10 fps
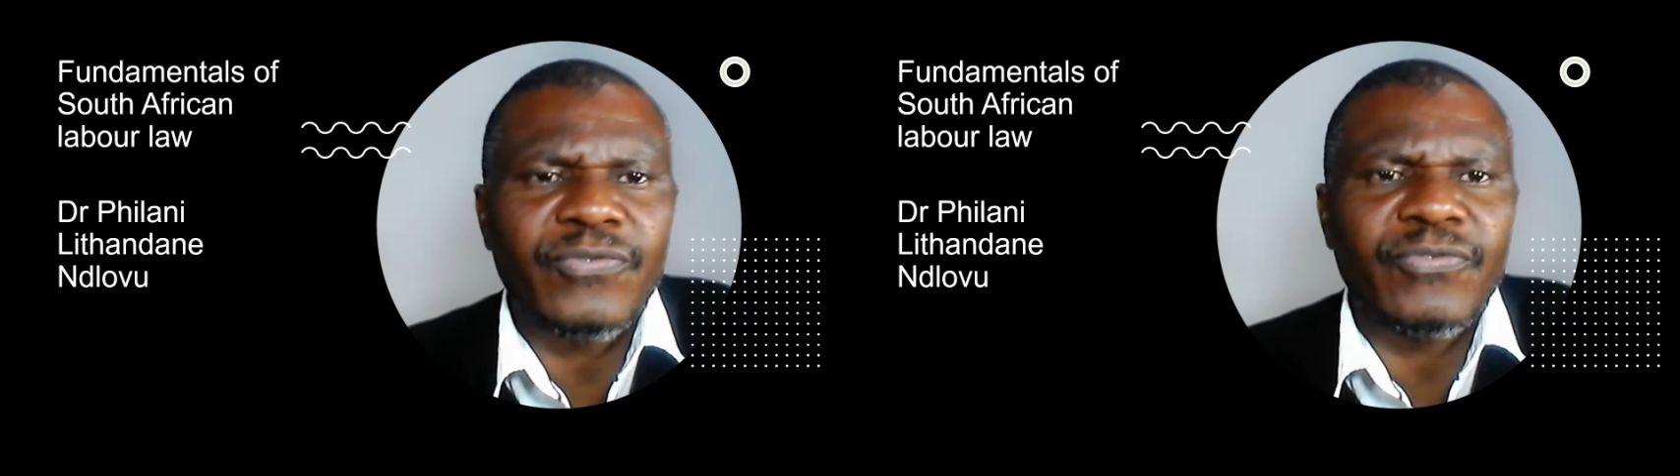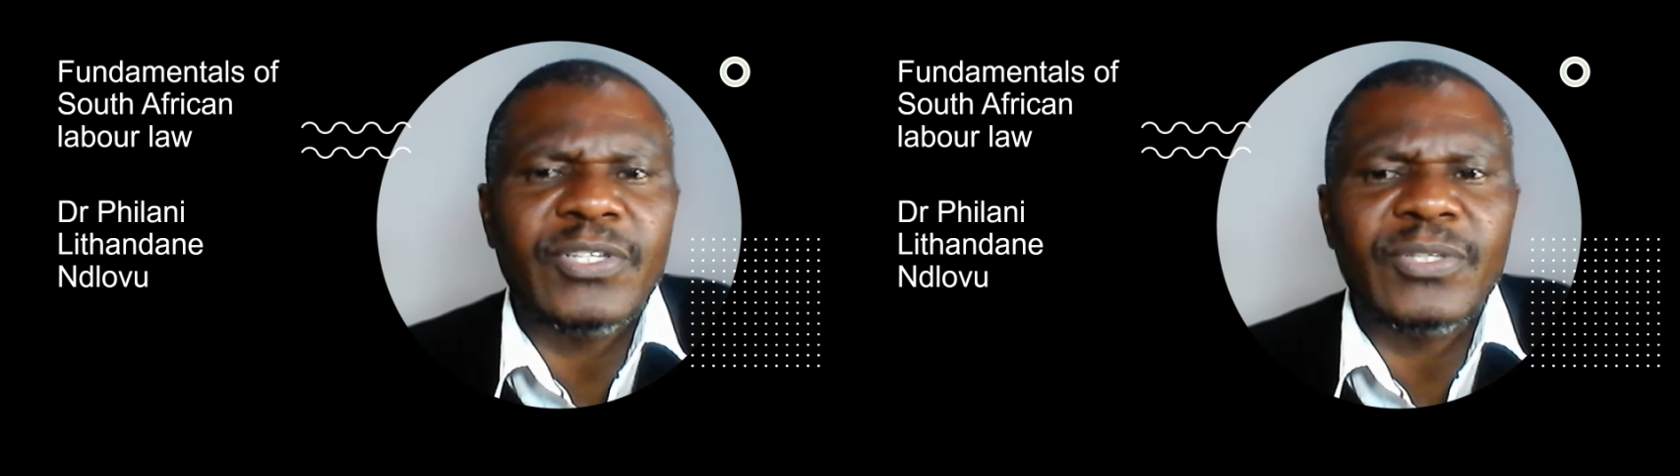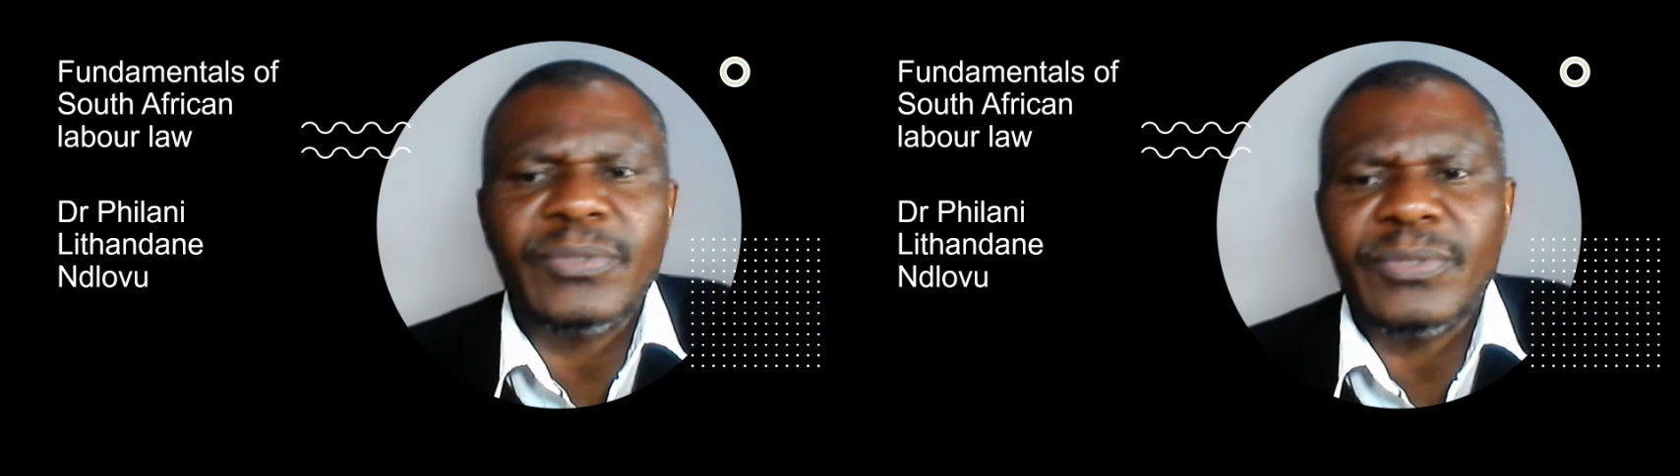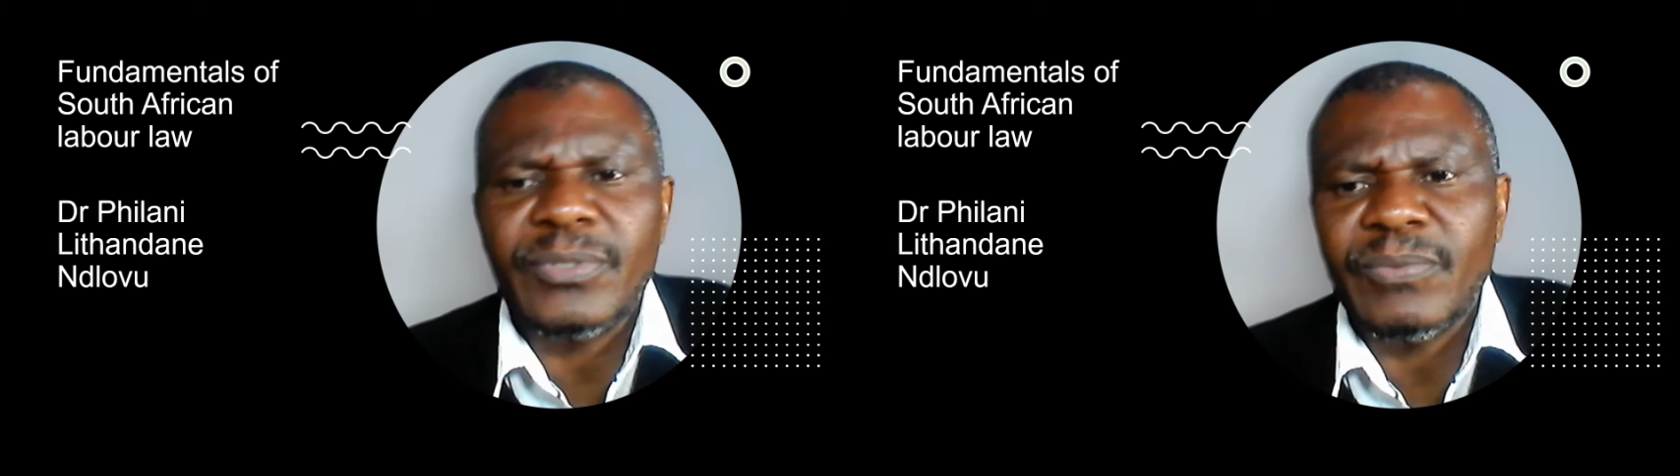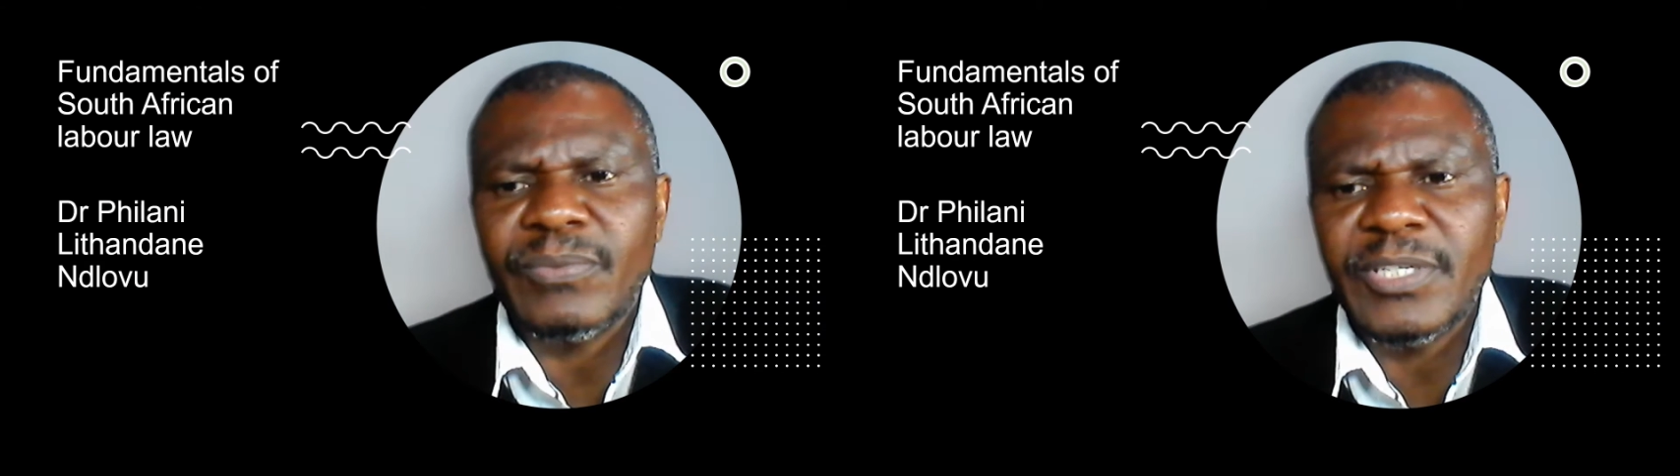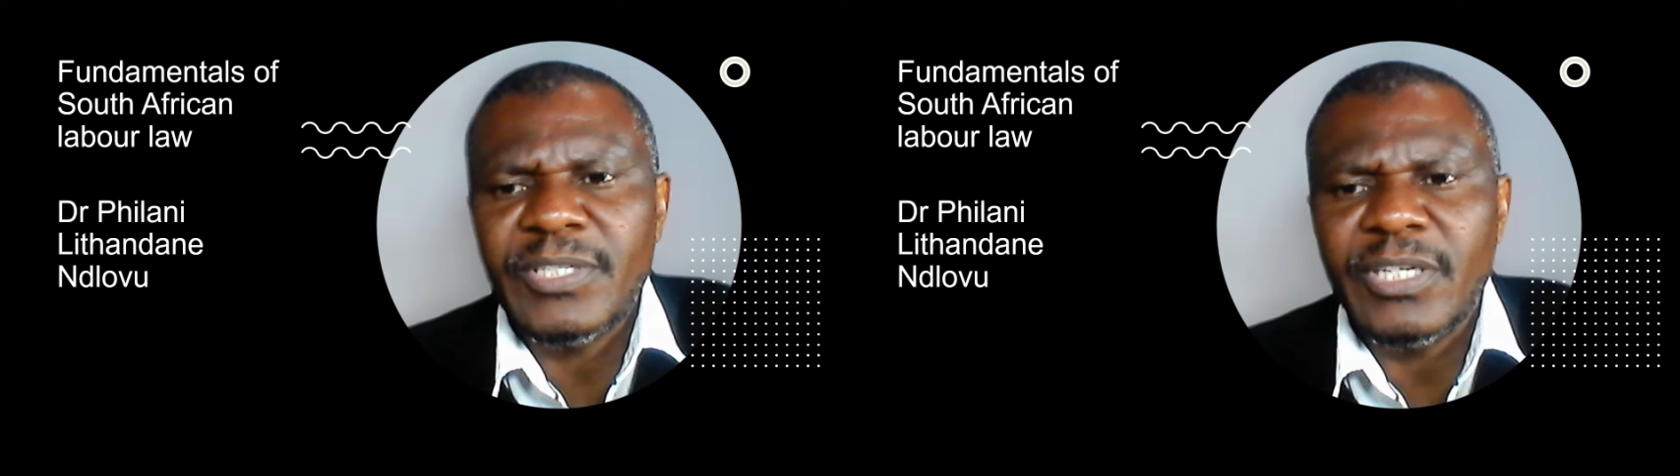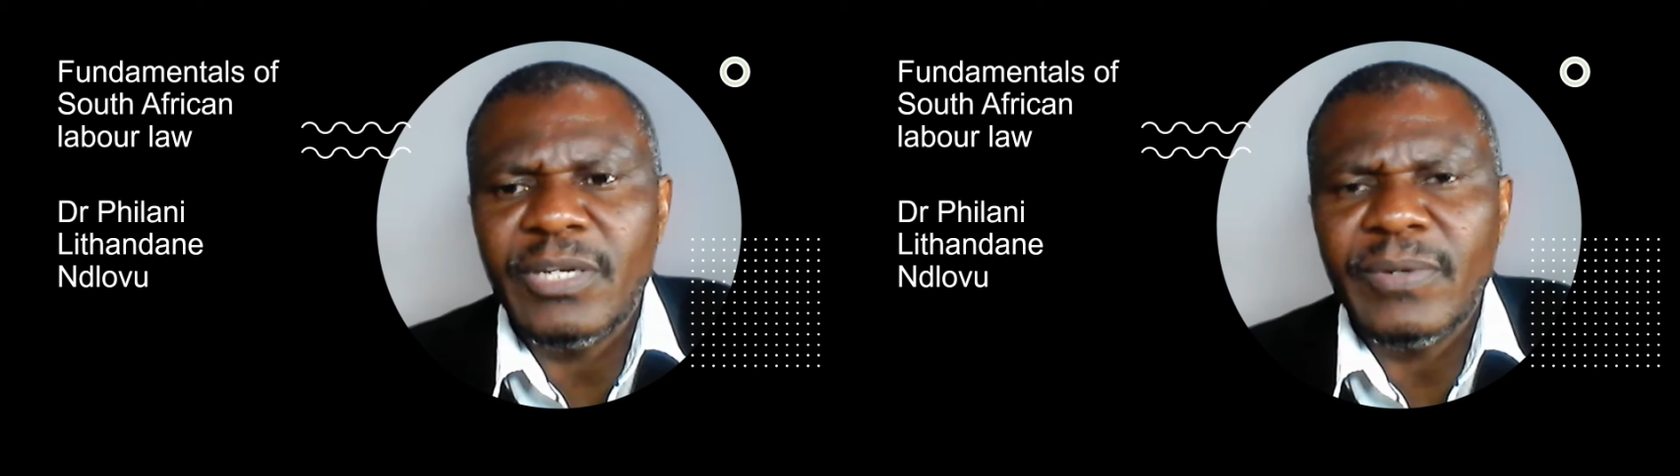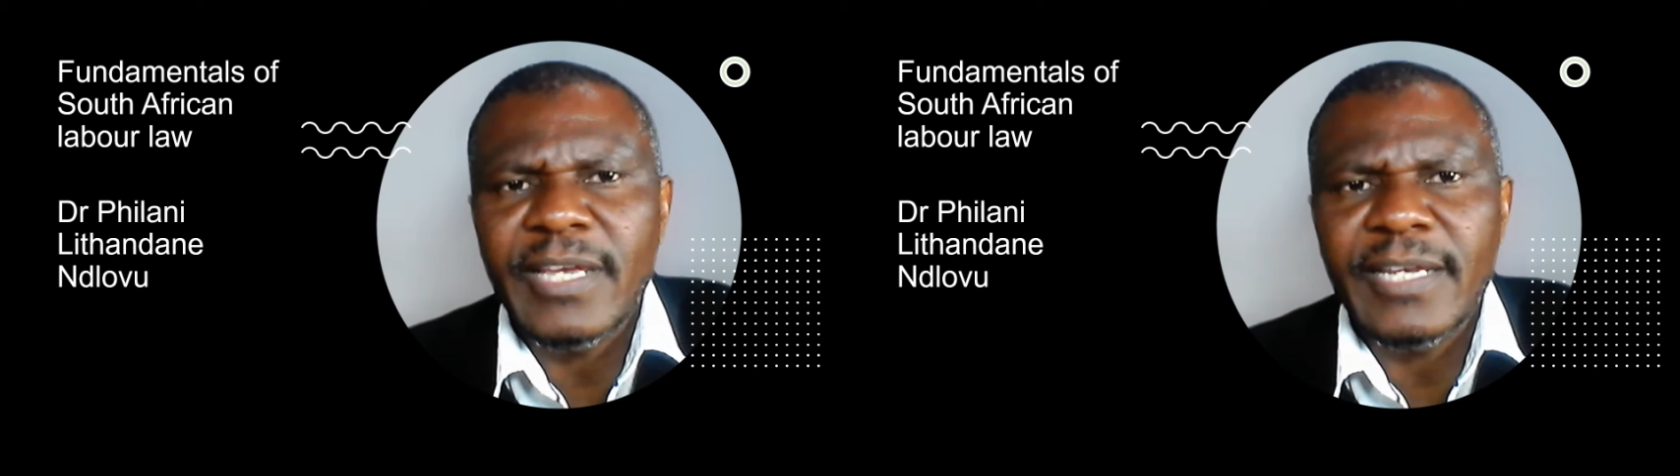videos which
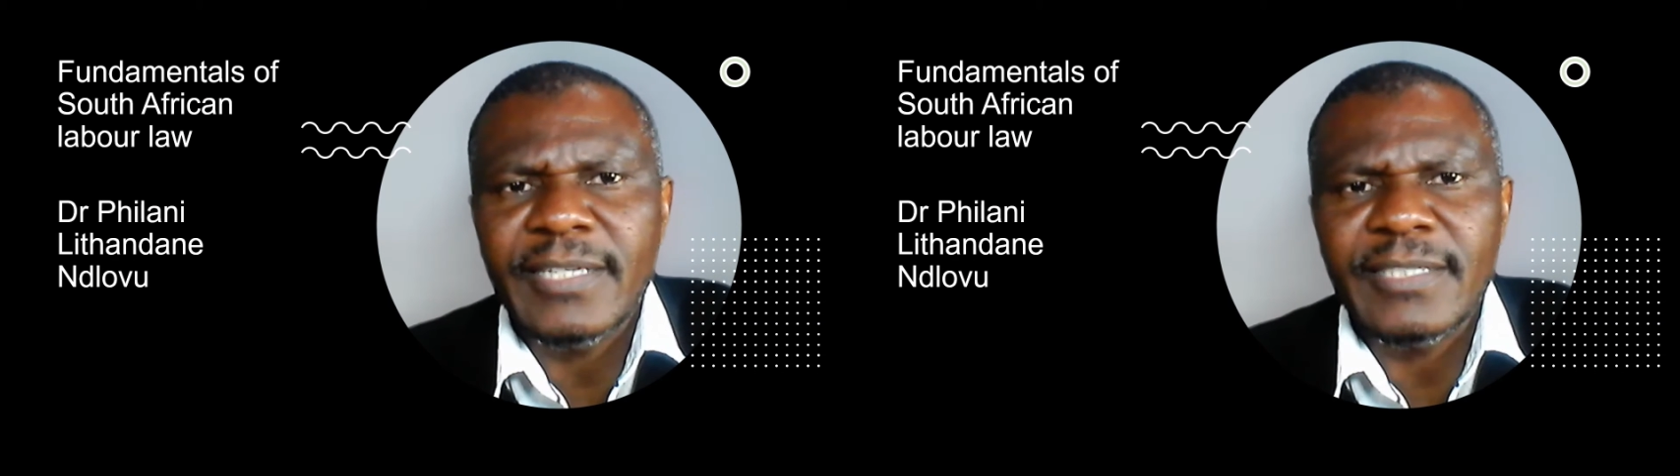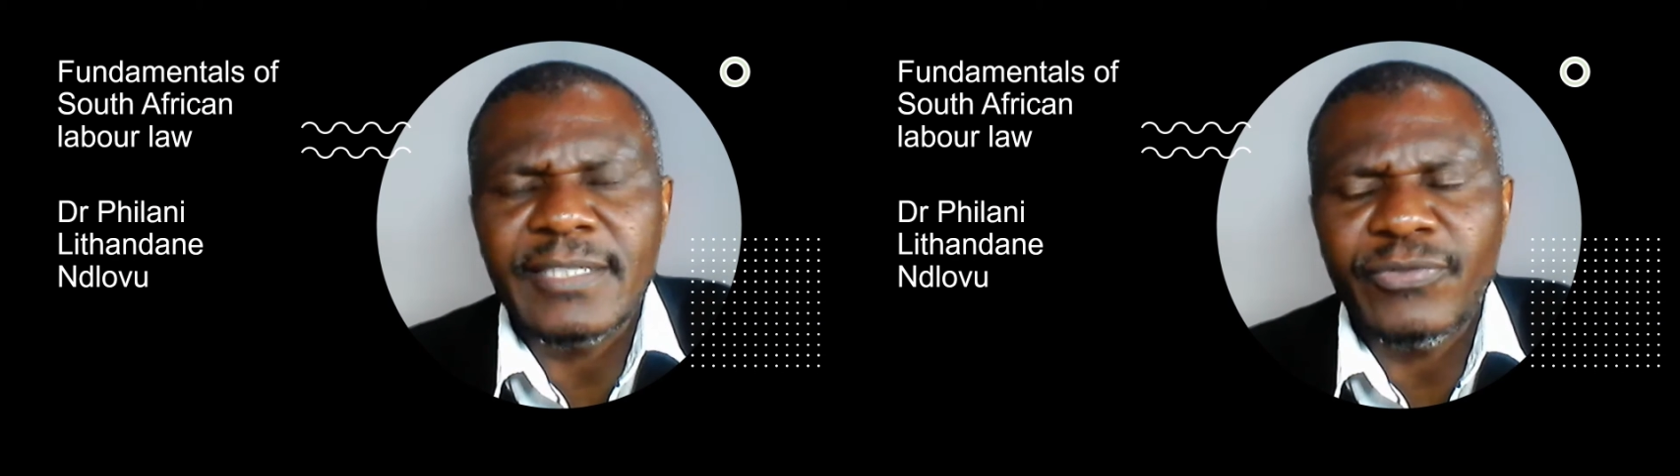look at